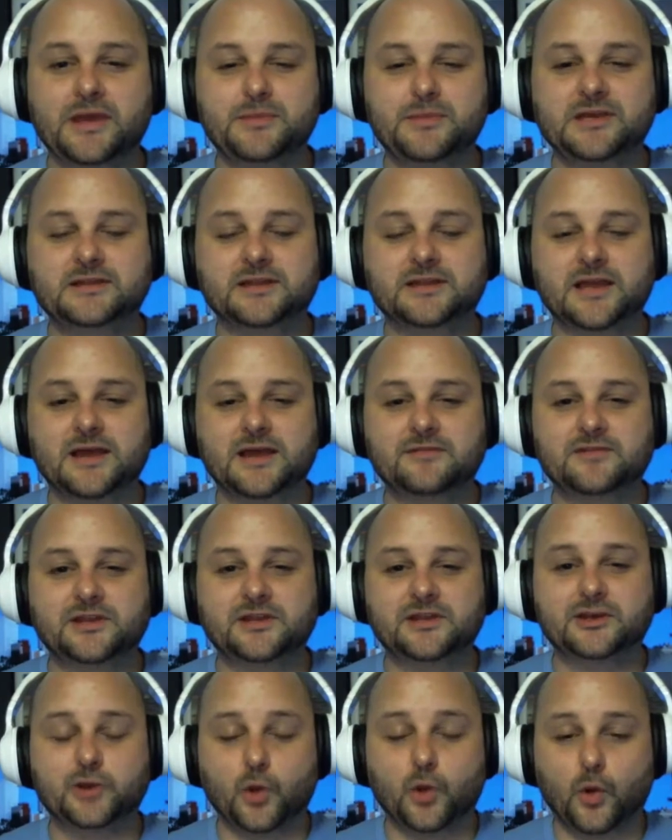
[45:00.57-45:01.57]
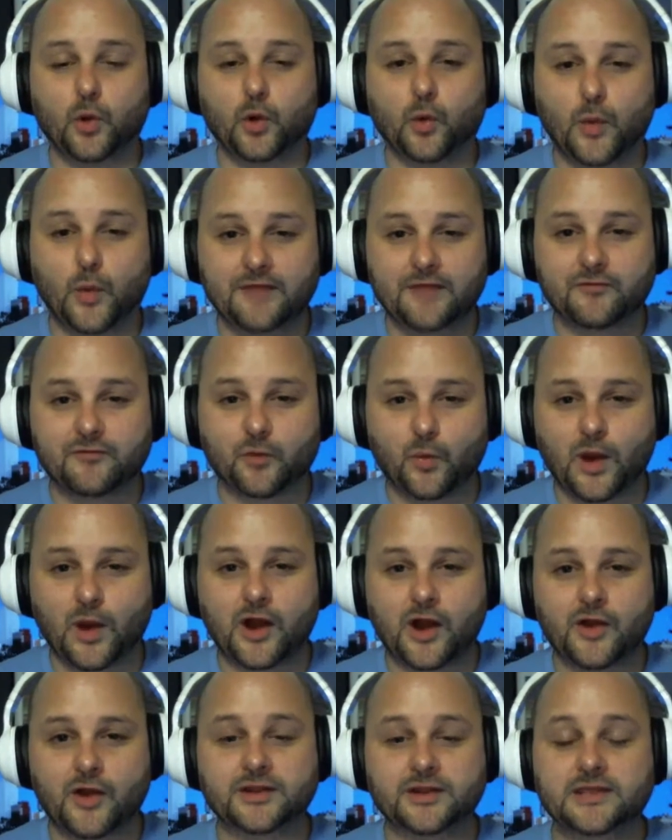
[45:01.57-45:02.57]
be left in your waiver
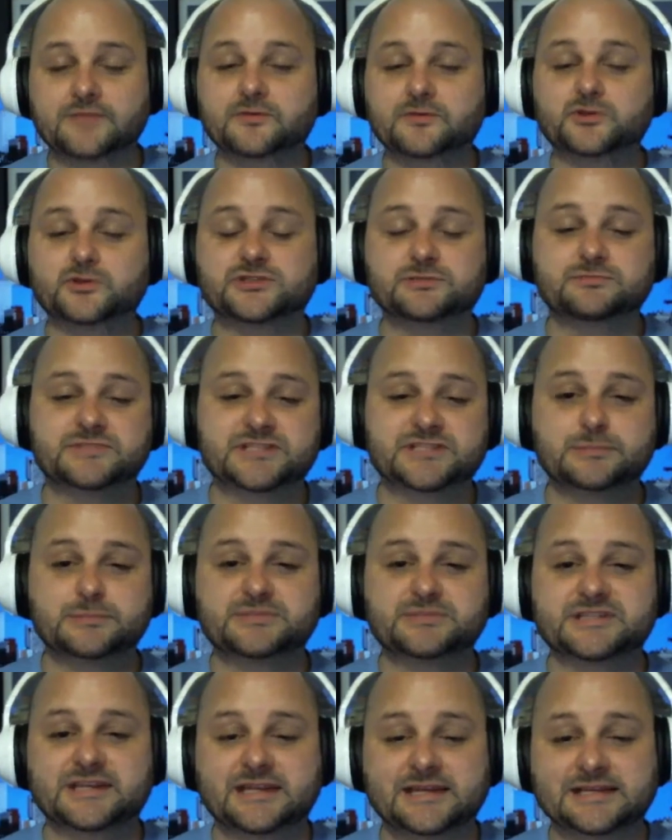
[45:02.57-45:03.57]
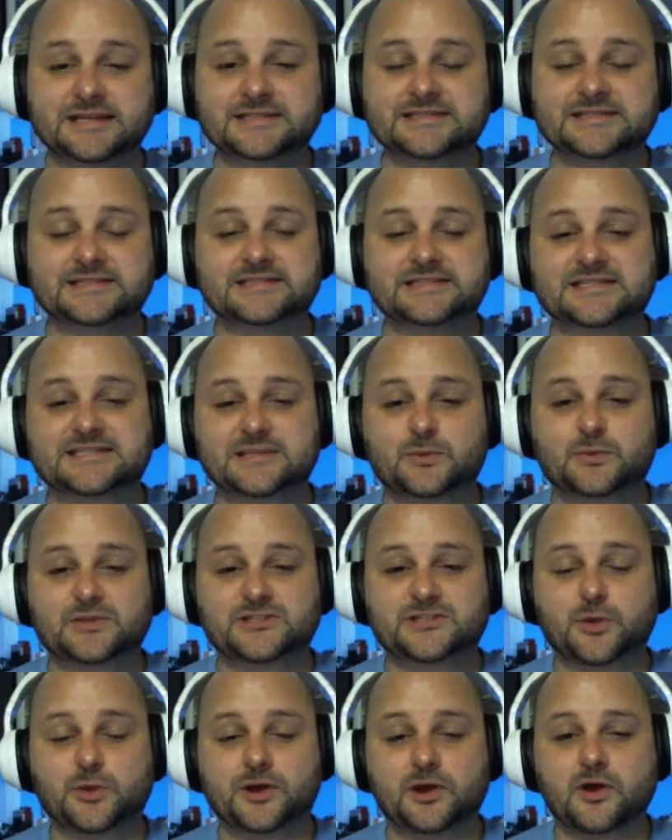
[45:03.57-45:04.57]
wire and give you some tips and hints and see
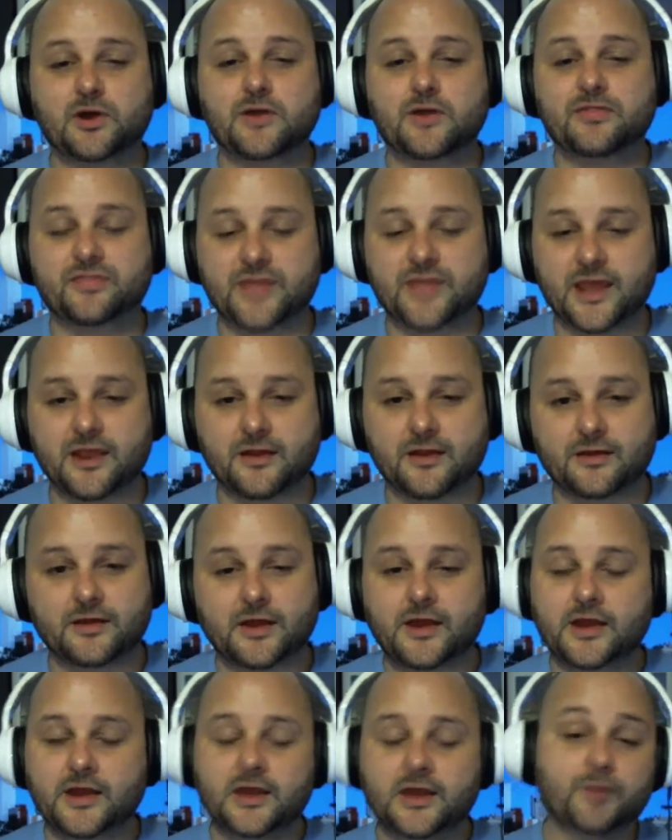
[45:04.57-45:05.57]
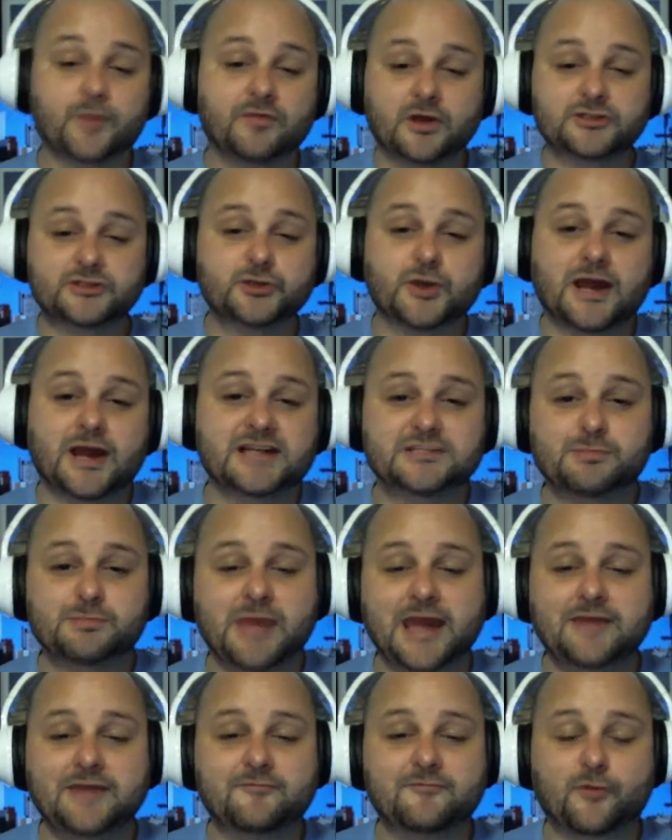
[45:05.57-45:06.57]
what's going on there. And we've also got some
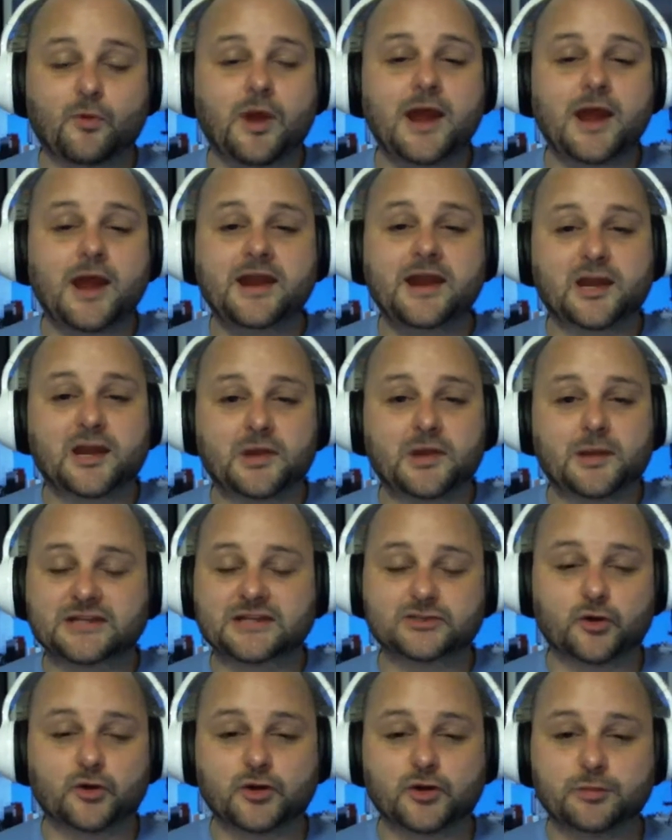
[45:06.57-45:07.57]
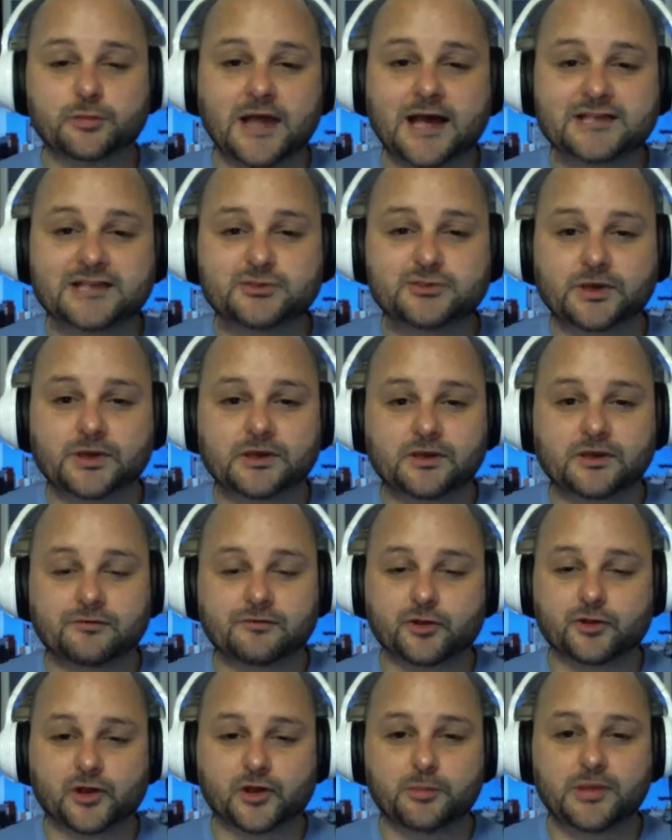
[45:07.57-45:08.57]
hate for Ryan coming up. I told him last week, if
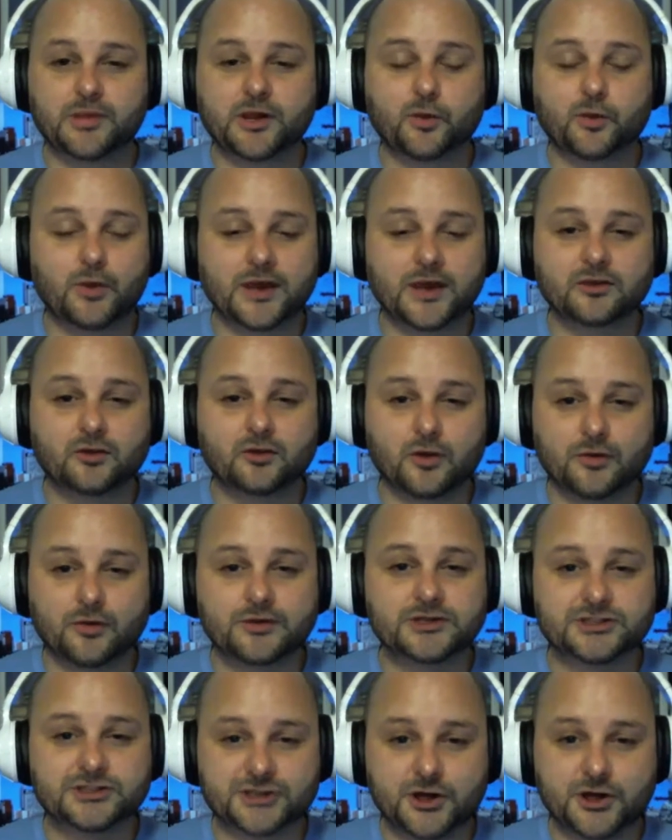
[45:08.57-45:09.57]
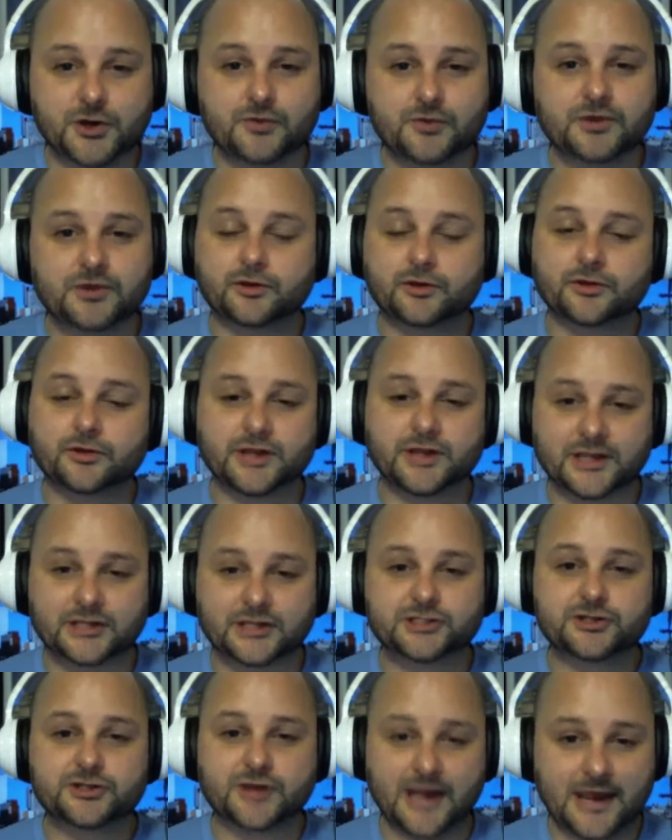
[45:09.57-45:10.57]
you're going to be a regular on this show, then you're going to
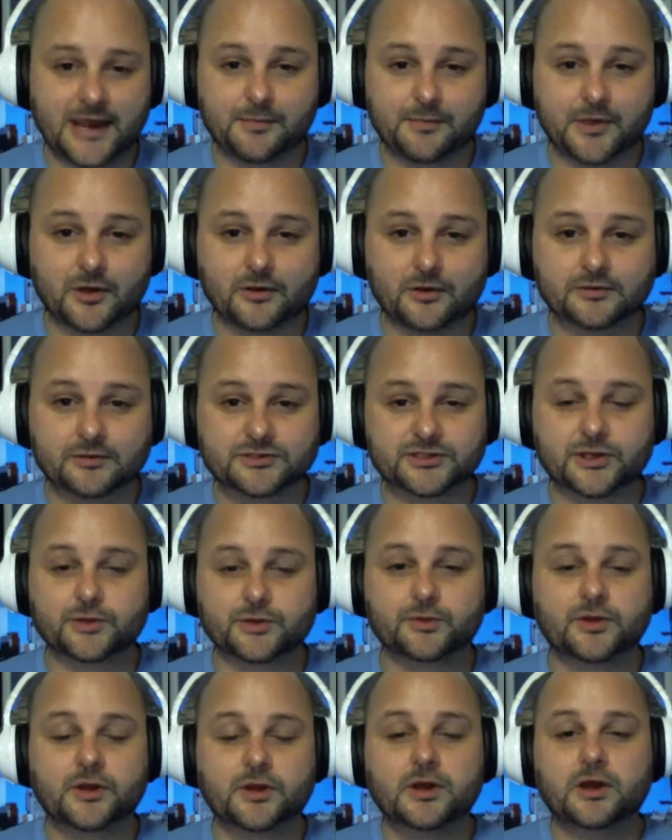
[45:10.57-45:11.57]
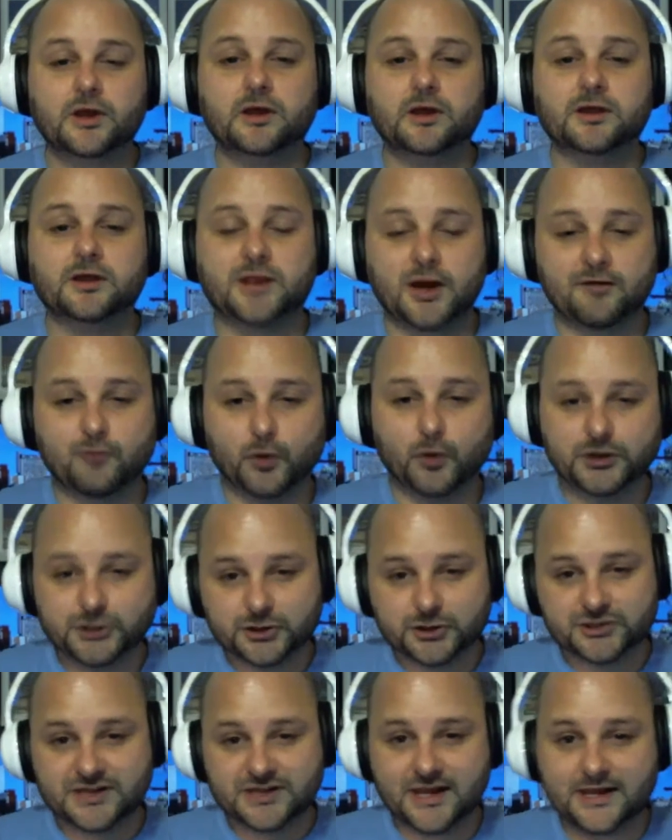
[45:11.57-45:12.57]
get your hate mail. So careful
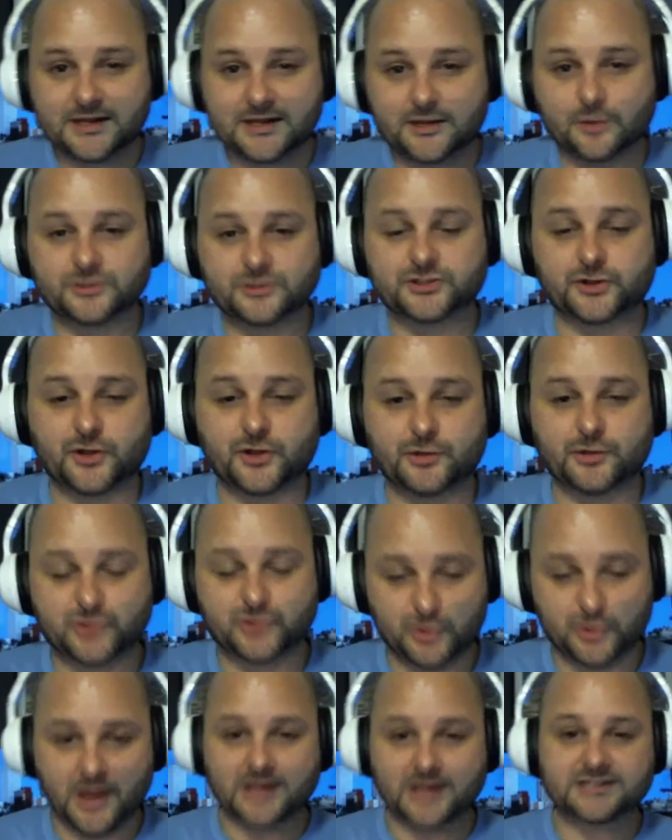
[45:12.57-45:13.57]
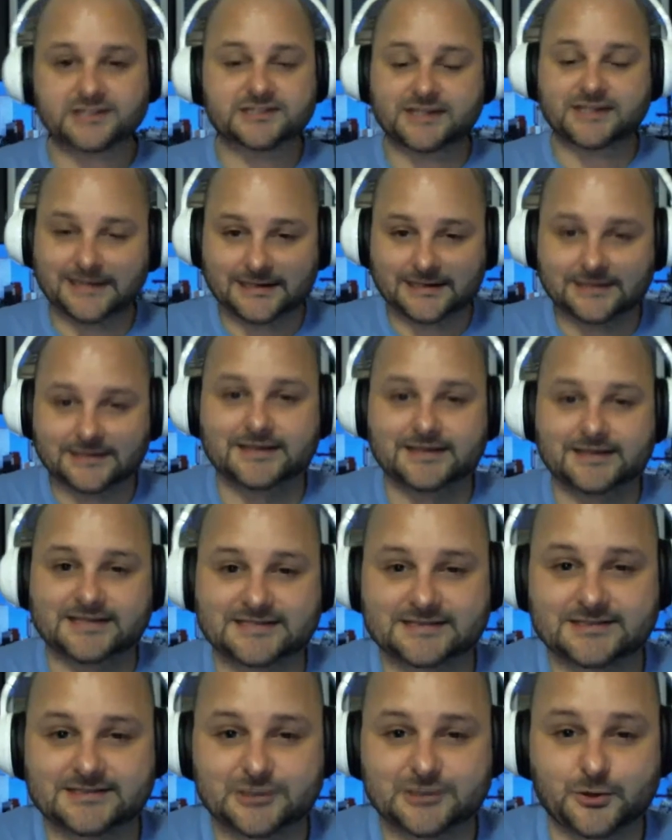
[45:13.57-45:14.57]
what you say. Don't stir up too much. He didn't
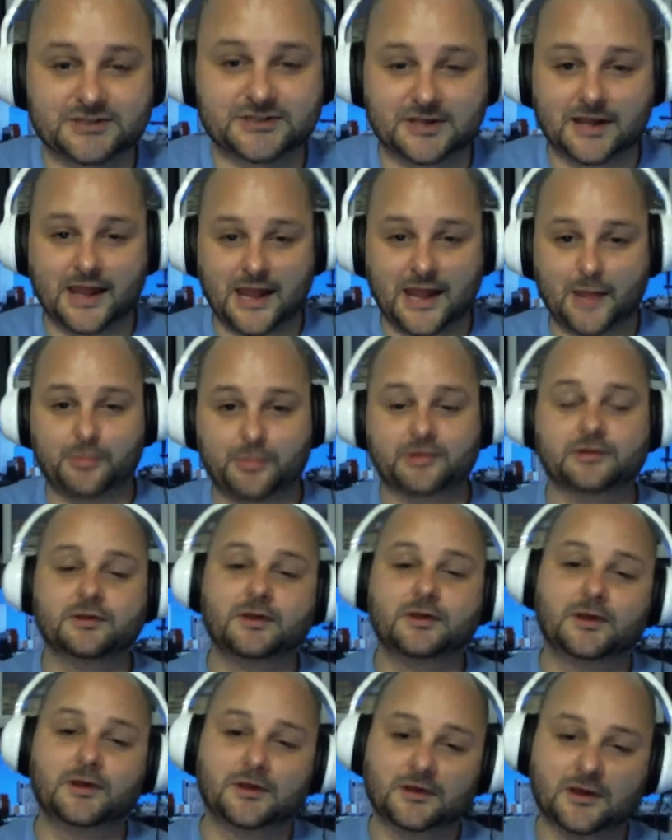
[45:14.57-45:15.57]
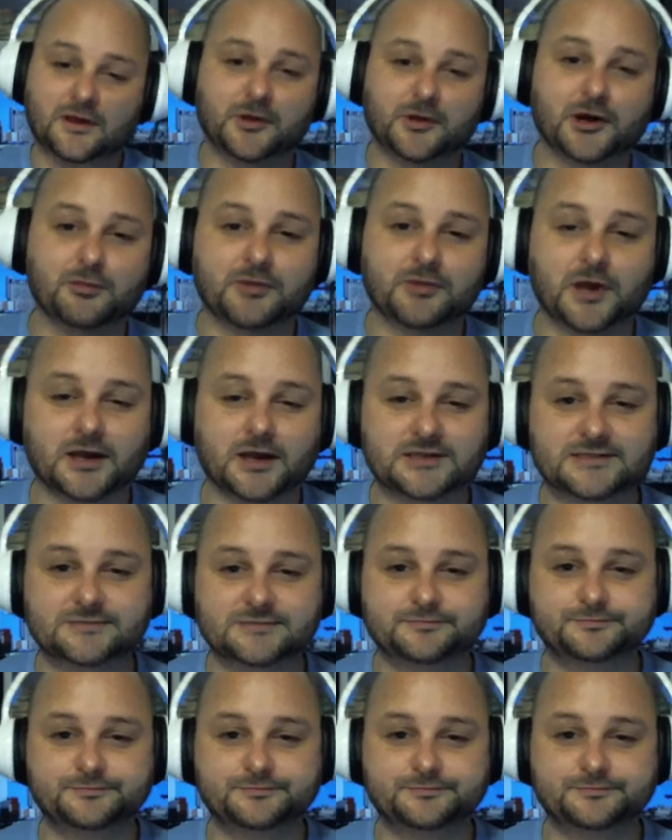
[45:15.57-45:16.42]
listen, so it's going to happen coming up next.